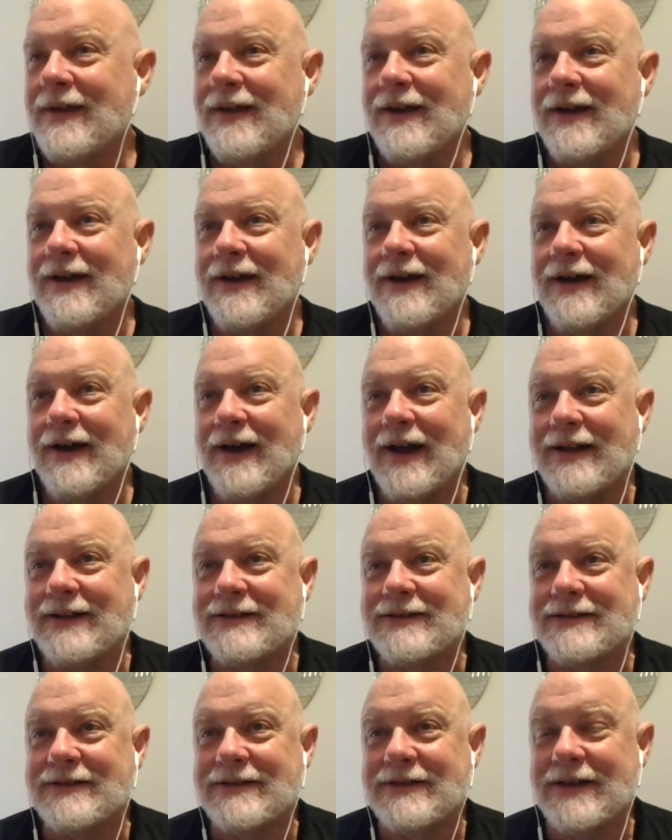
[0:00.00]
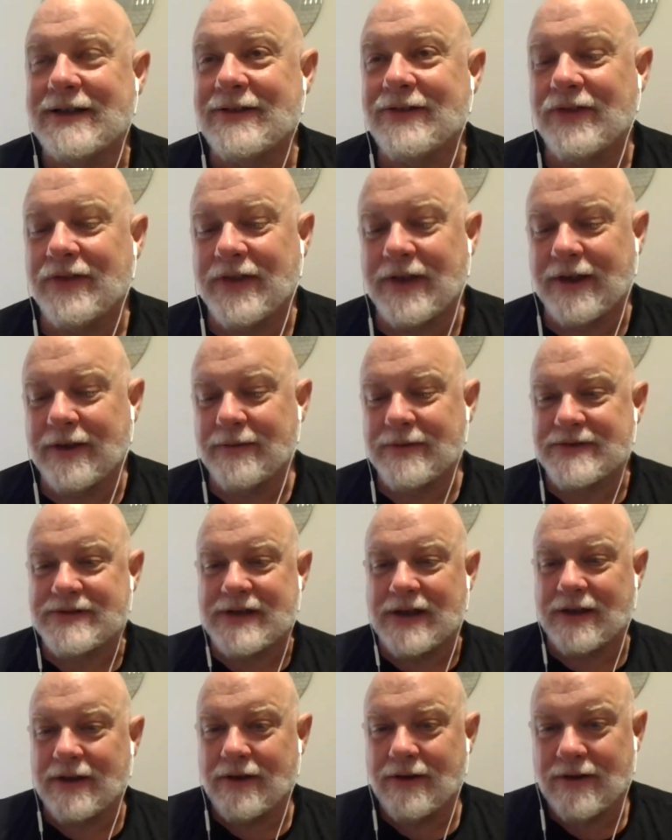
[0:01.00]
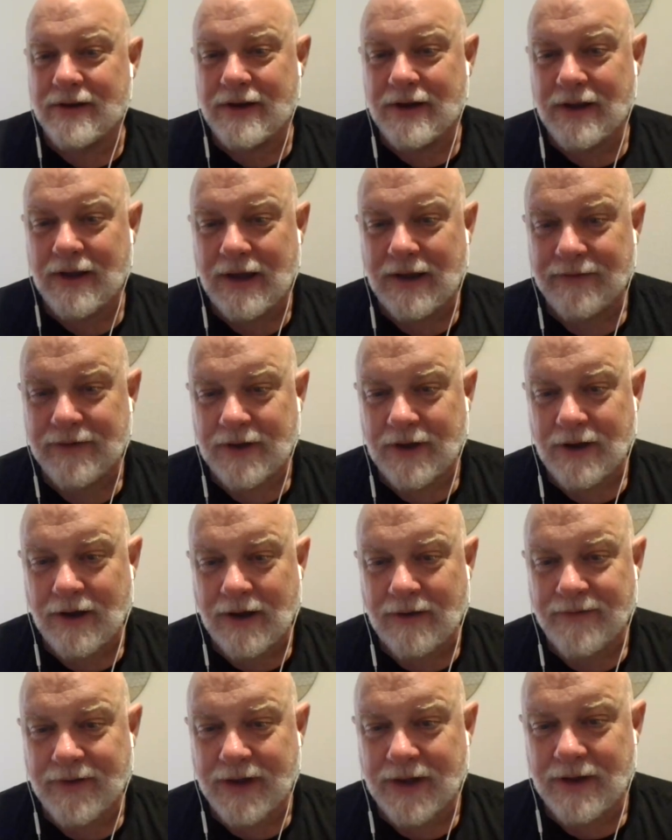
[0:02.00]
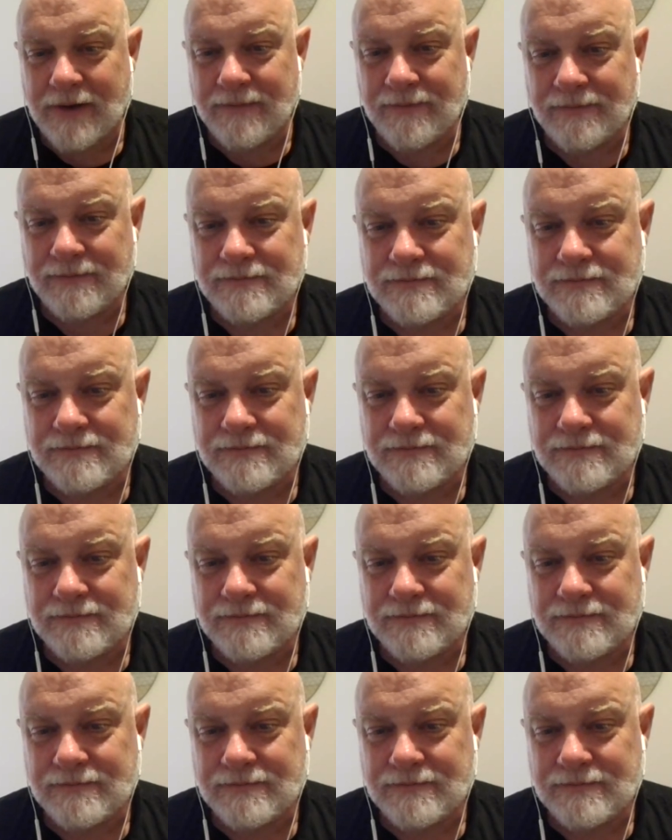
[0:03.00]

I just didn't think it was that good. I have to cough again.